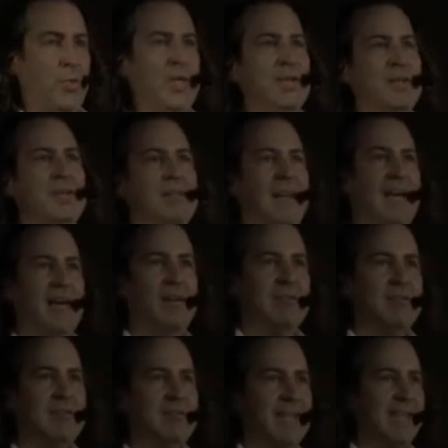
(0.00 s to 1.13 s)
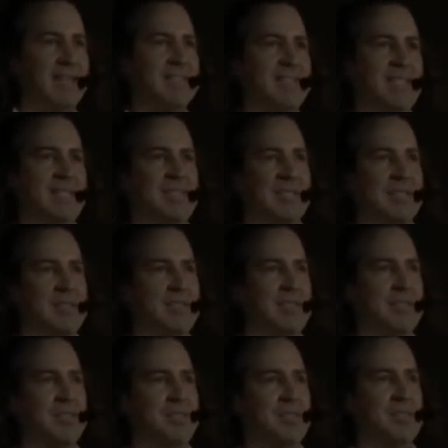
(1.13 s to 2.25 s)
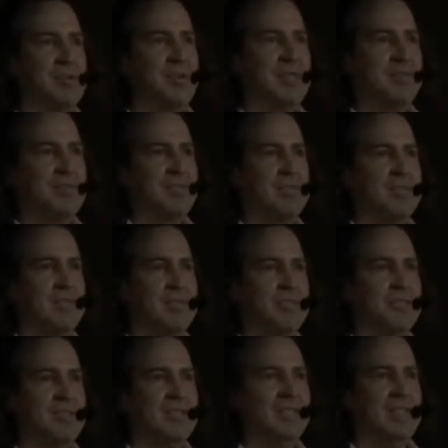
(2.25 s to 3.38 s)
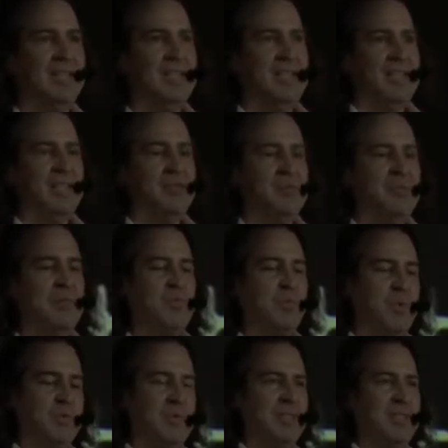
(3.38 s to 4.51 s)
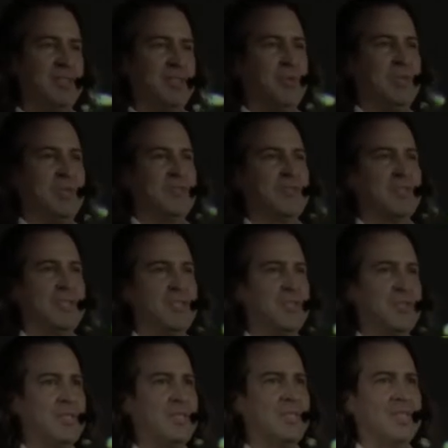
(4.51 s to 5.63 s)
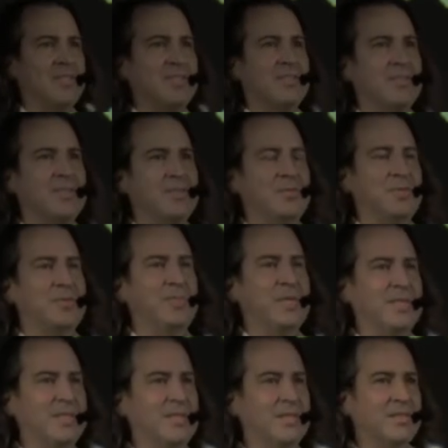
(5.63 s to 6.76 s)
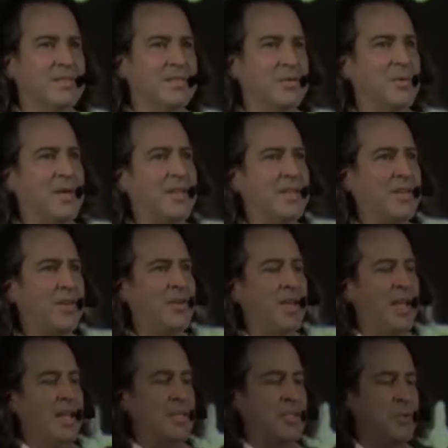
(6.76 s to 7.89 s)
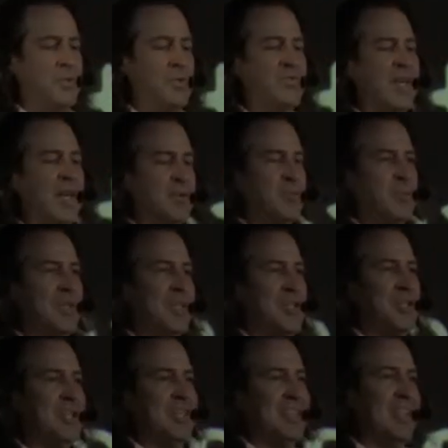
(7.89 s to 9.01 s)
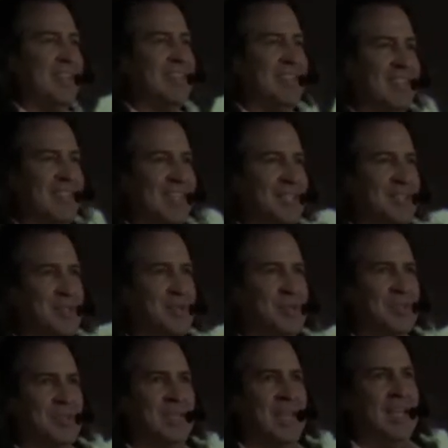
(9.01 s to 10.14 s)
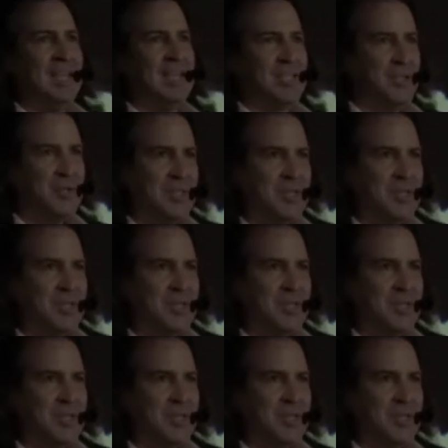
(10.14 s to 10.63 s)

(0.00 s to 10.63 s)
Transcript: we are now 19 years into the 21st century, and remember when we did the 21st century skills and it was a big deal a while ago? So we've gotten really good, I think, at schools at